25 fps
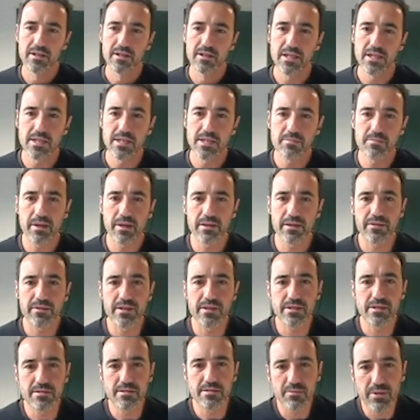is by
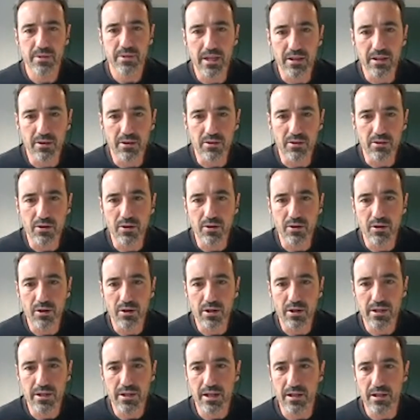this, what I call
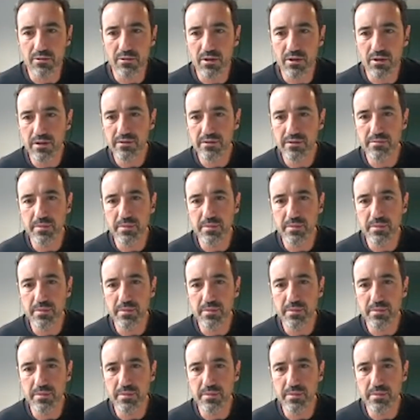colored Cayley graphs,